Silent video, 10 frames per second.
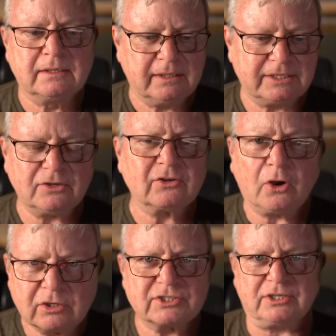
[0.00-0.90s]
It's not
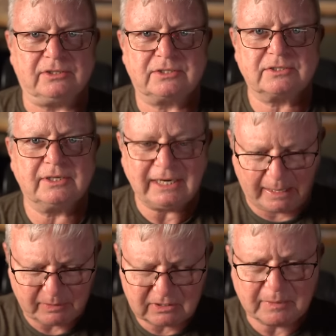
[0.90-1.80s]
nonsense. It
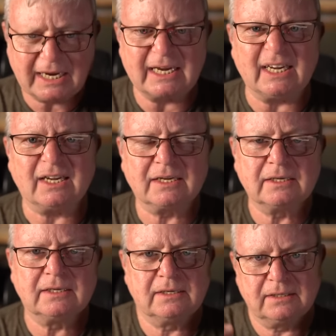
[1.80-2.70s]
happened to me.
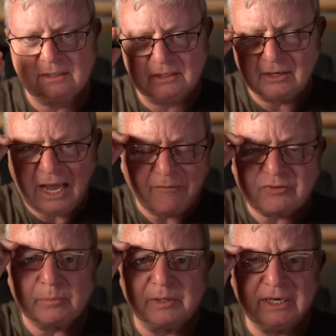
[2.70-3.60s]
You don't have
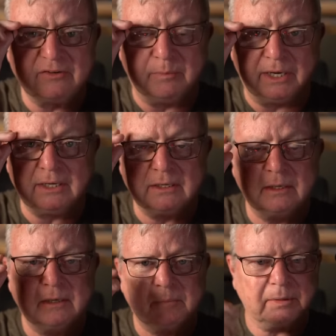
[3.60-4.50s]
to believe me,
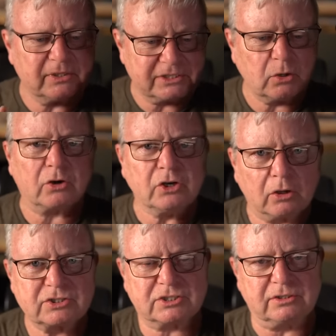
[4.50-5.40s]
but I mean, it's not
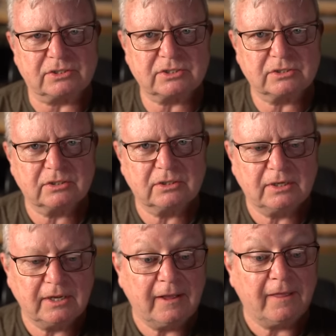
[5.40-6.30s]
nonsense.
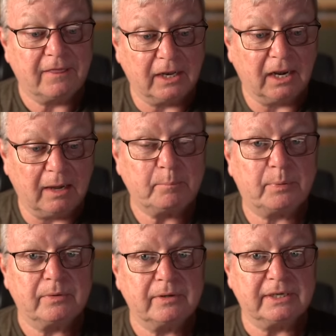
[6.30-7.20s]
The lump
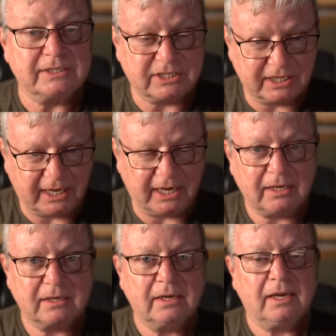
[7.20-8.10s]
is
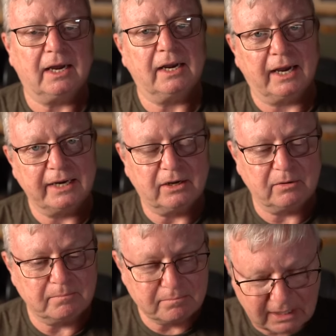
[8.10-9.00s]
there, and I know
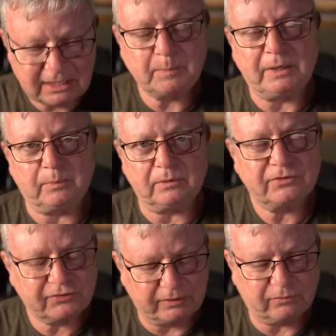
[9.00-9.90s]
many people,
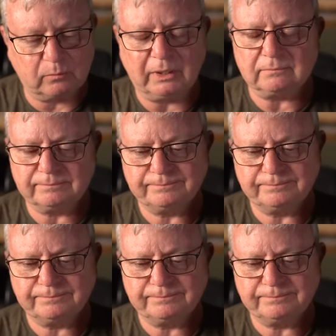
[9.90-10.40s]
several, well,